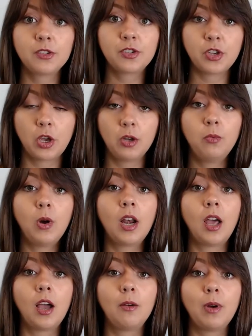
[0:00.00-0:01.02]
So
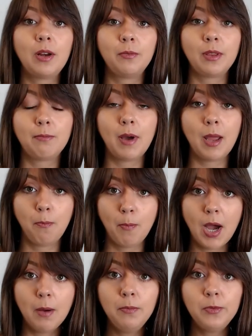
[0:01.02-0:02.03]
while I went with my
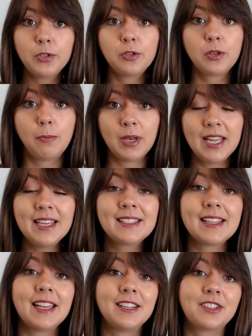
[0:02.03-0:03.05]
mum to the
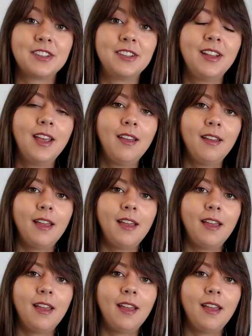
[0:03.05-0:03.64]
police station,